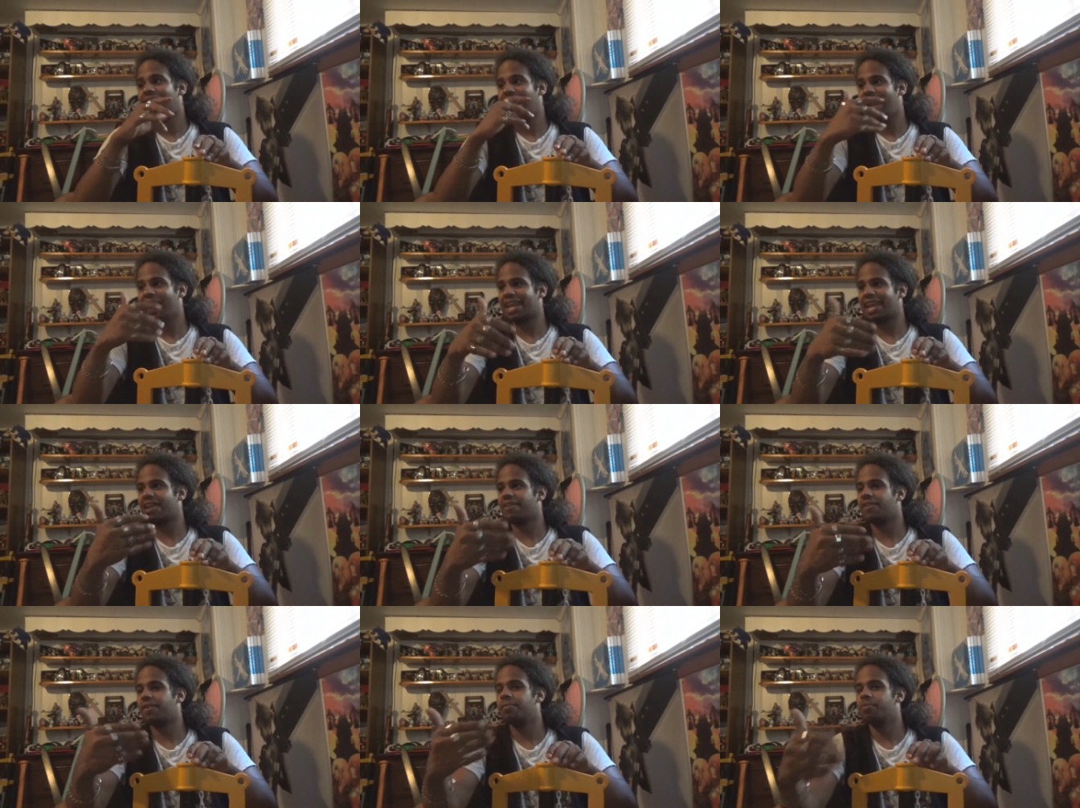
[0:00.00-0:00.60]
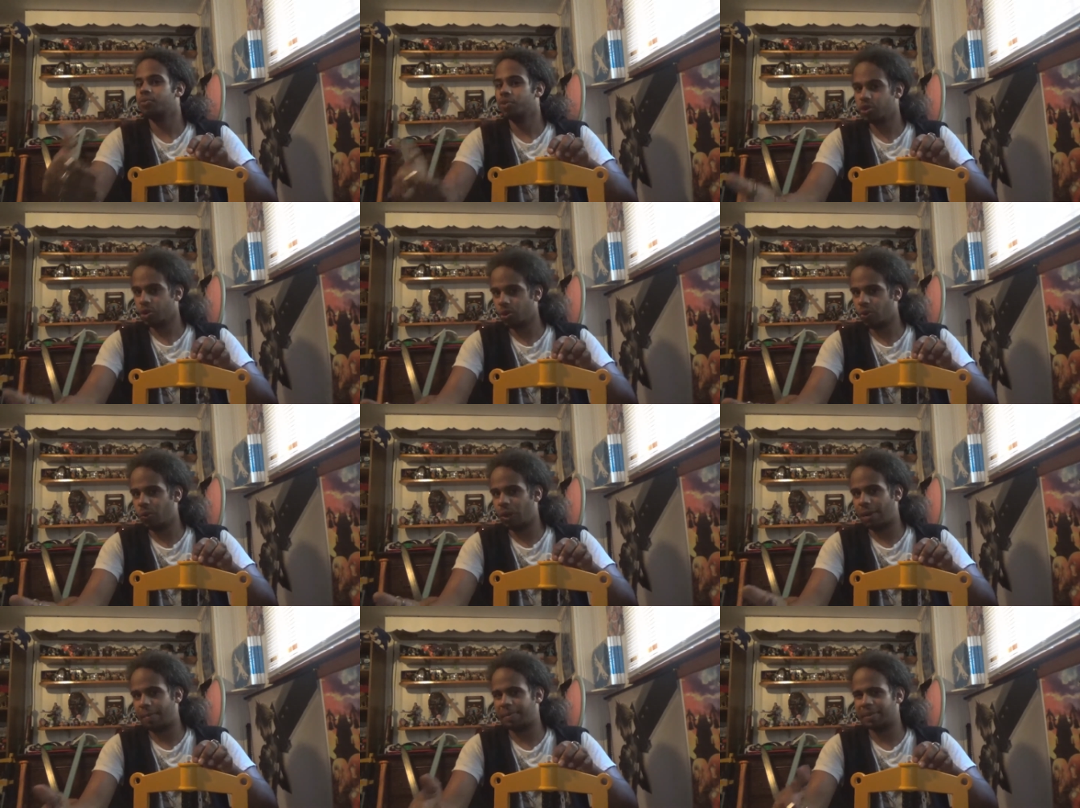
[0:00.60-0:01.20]
and give him
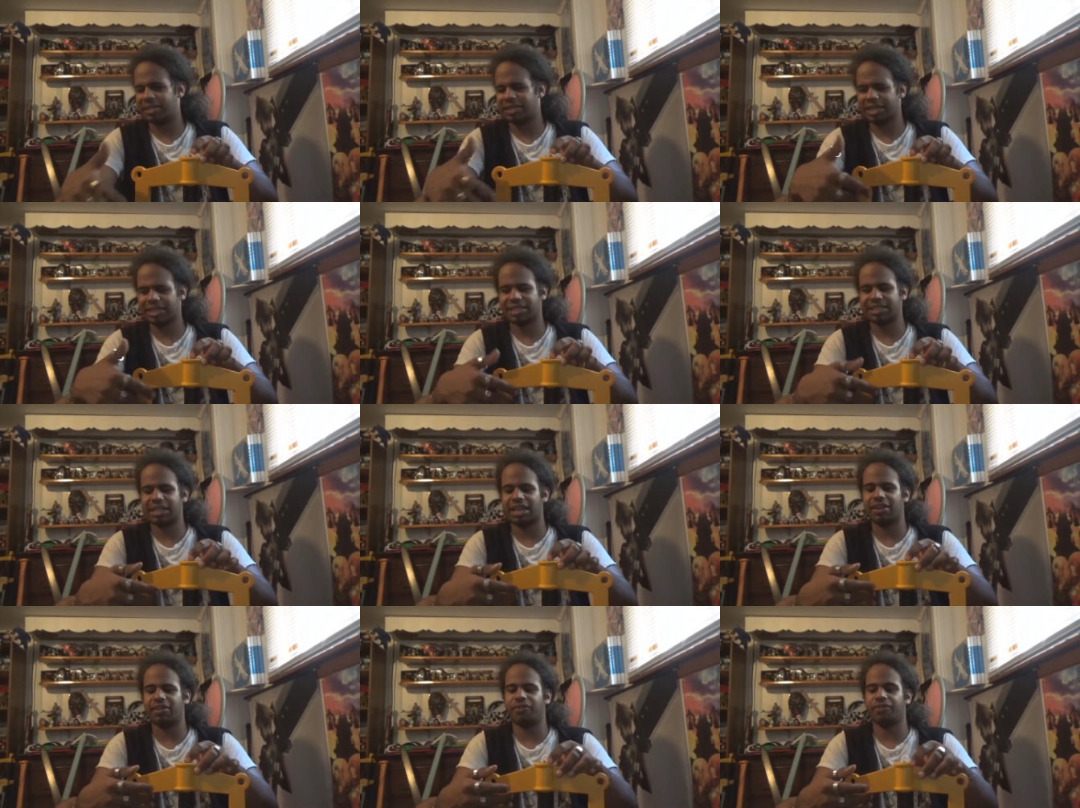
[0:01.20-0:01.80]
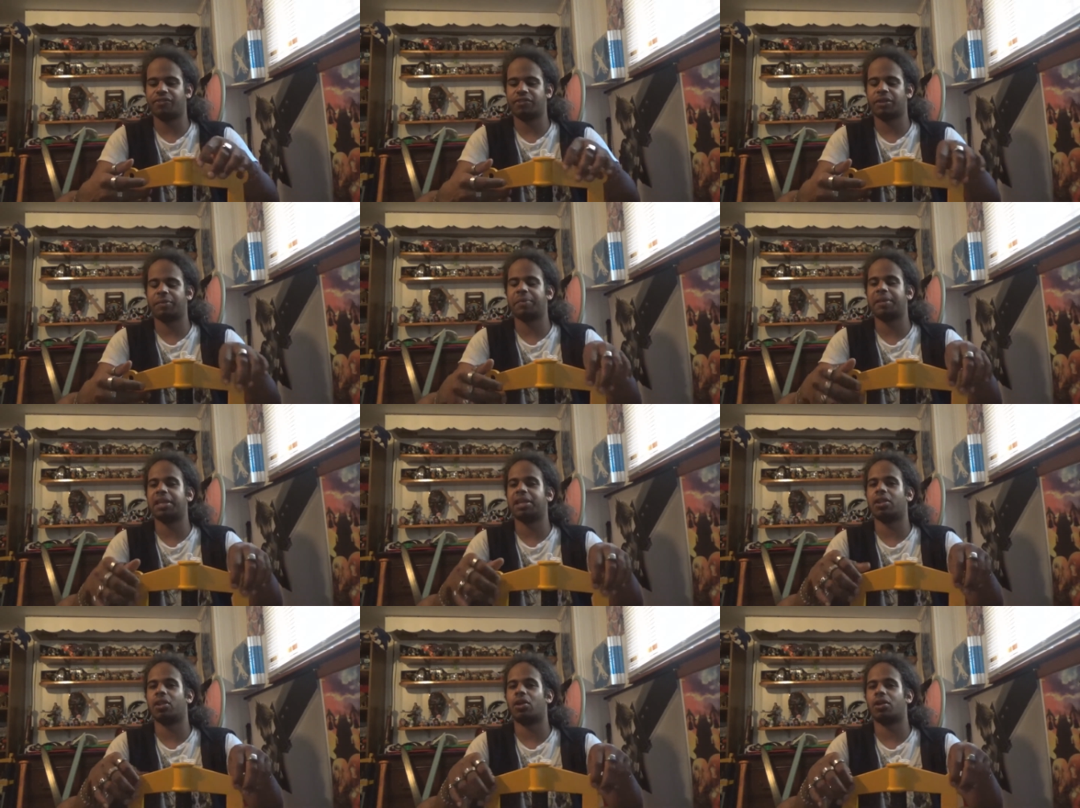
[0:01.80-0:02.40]
new weapons instead of
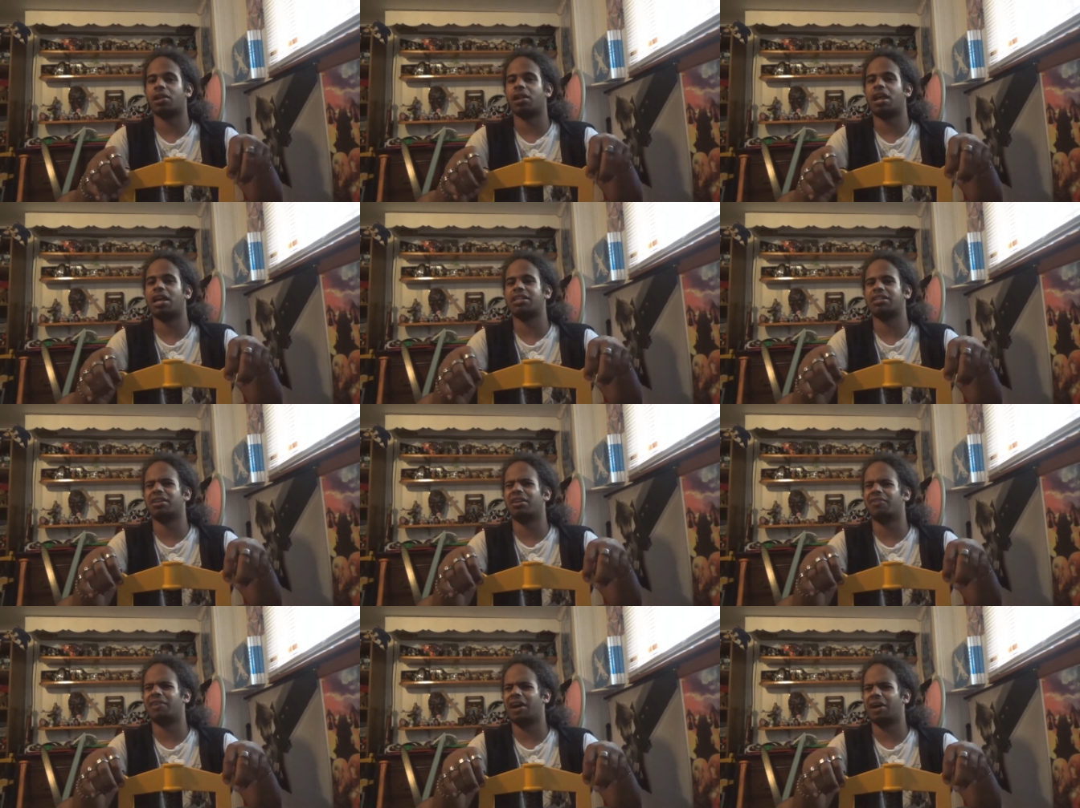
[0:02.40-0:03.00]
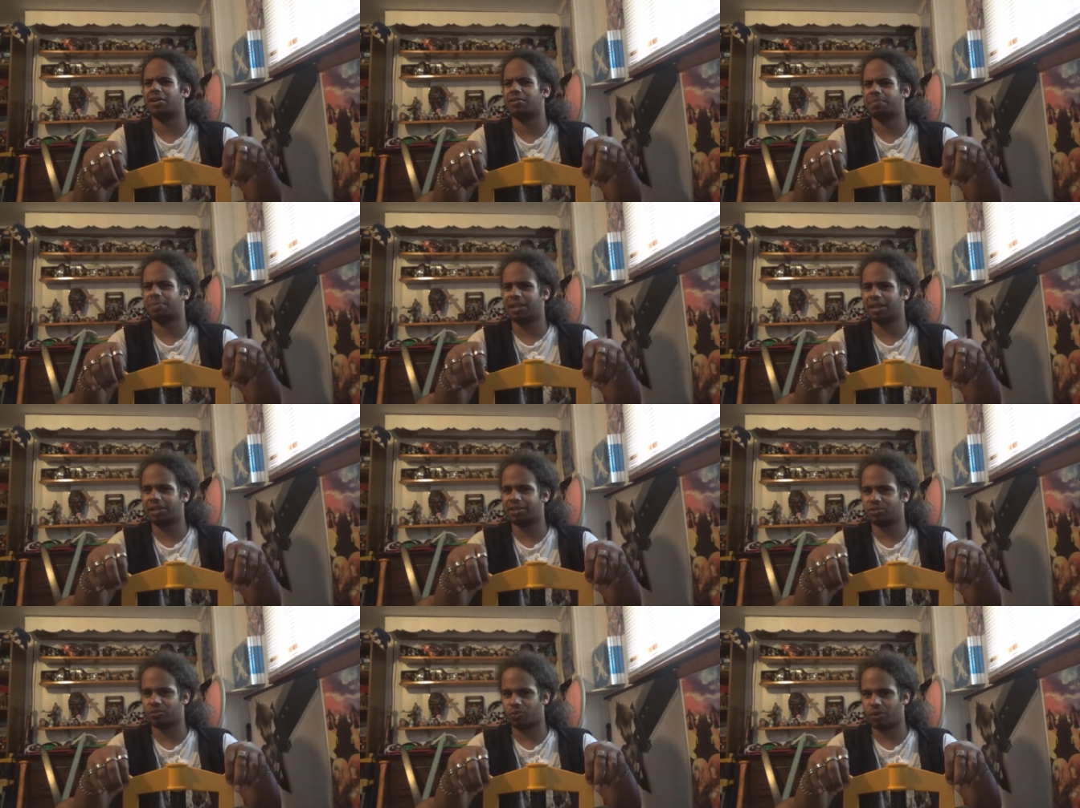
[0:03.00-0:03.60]
something along the lines of how you
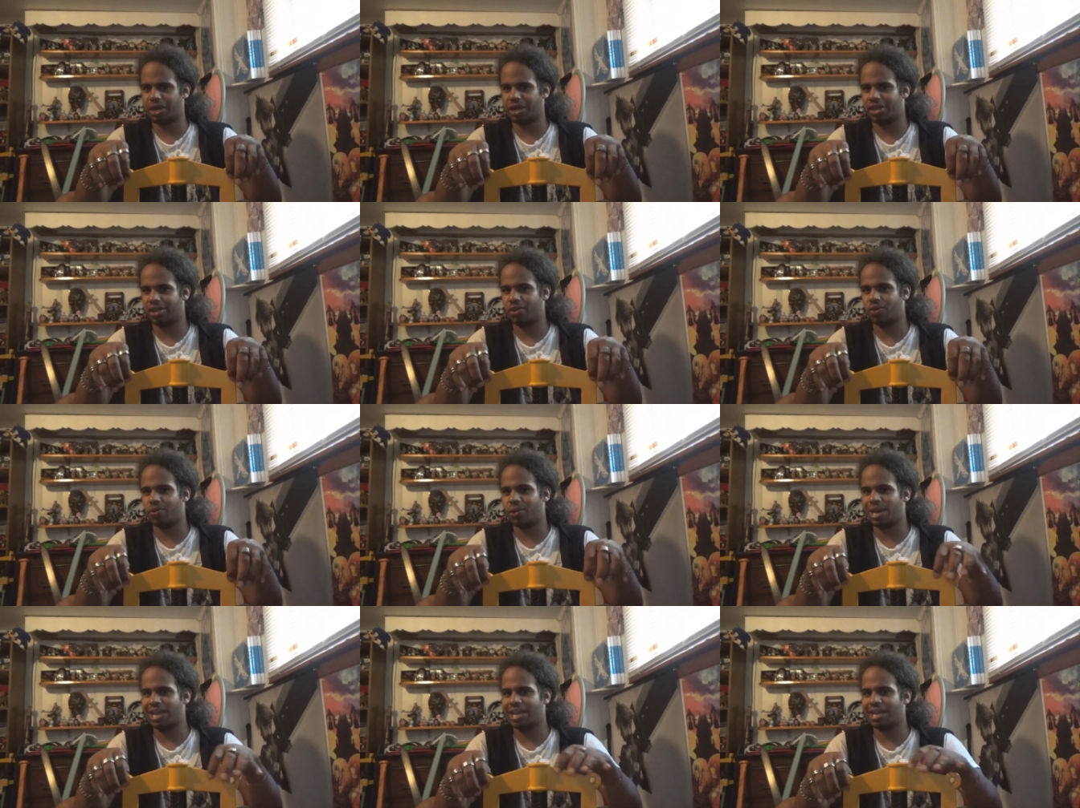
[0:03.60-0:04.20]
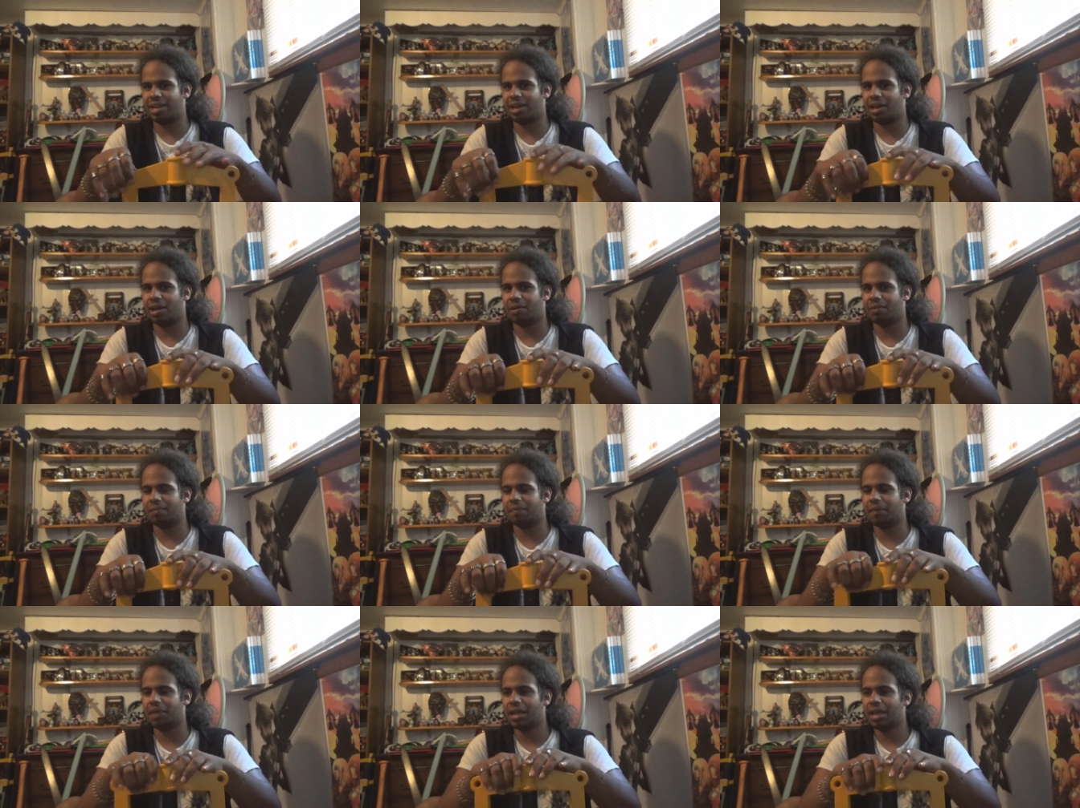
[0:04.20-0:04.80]
play as Riku in
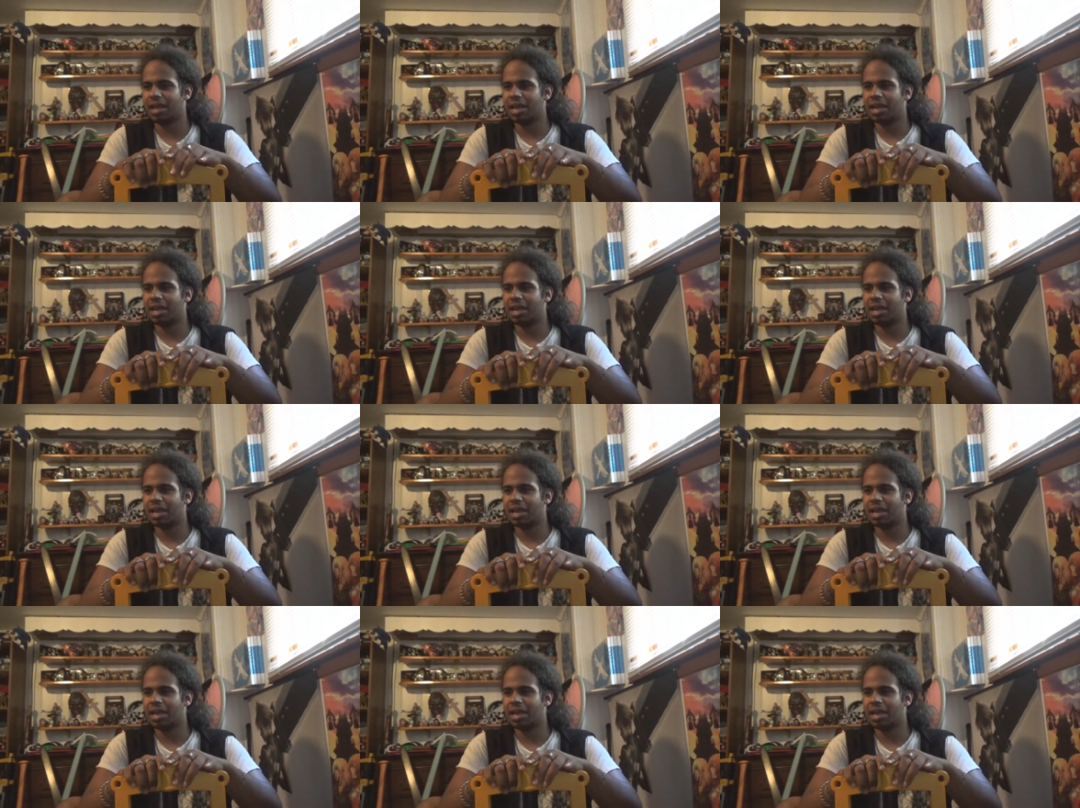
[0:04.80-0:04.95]
um,